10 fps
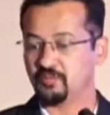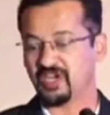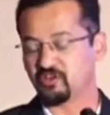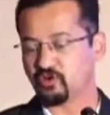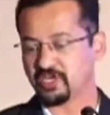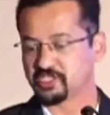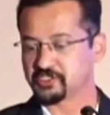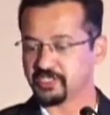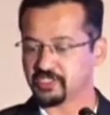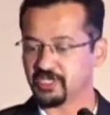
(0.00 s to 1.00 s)
But what it
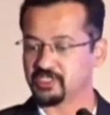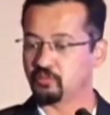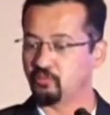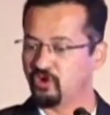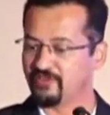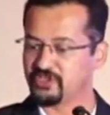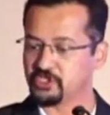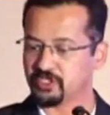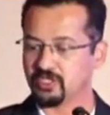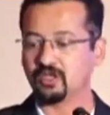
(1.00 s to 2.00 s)
says, it's a more
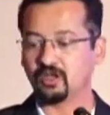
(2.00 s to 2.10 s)
efficient,